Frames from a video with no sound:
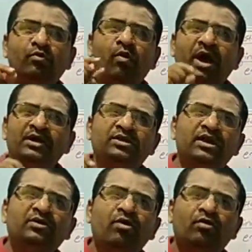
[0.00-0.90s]
why
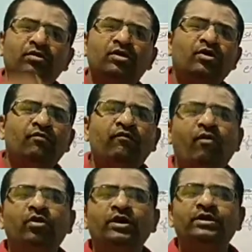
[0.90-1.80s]
they not
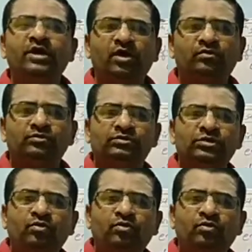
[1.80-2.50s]
falling down,